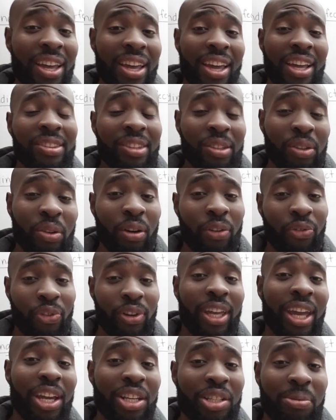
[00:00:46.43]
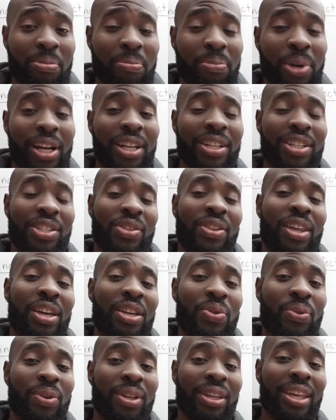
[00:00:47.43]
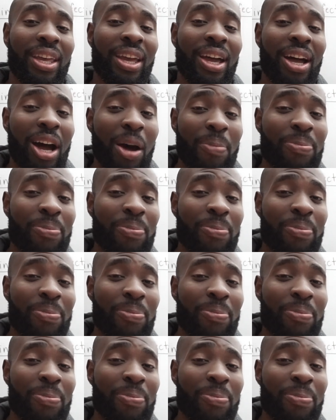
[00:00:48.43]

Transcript: hit the notification button so that you can get